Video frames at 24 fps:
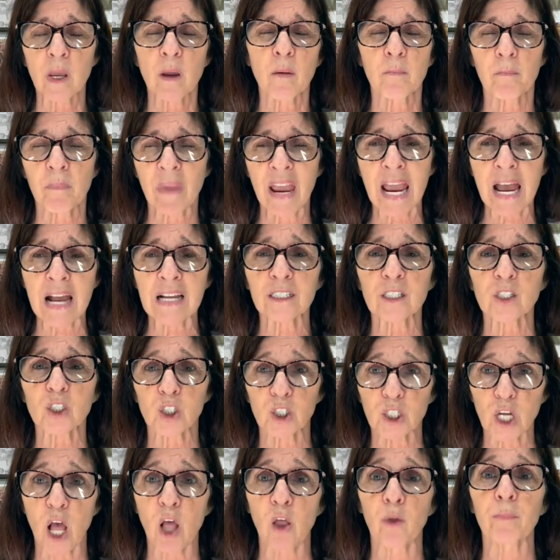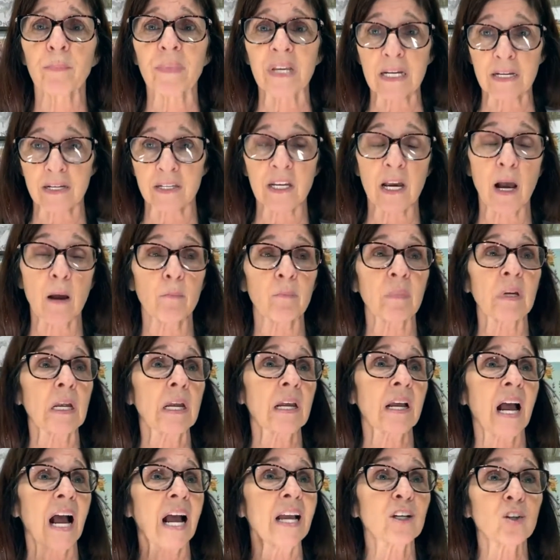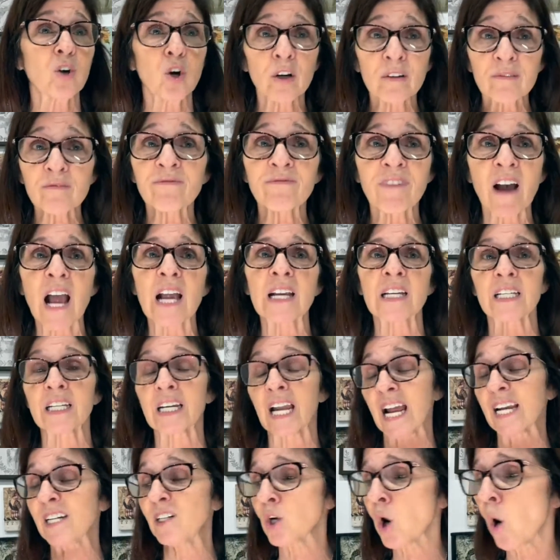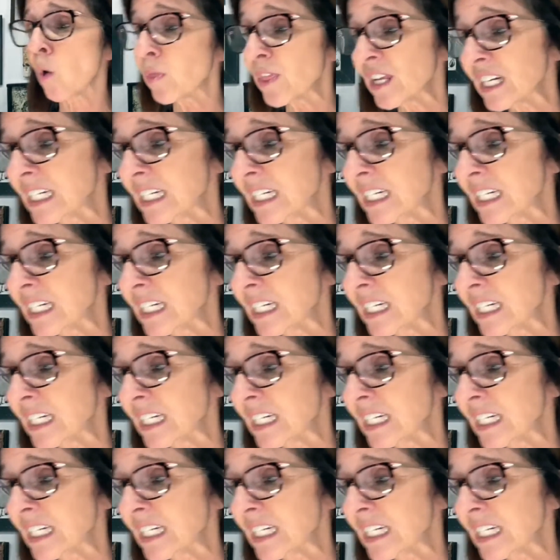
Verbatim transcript: matte gel medium. I couldn't find it. I know that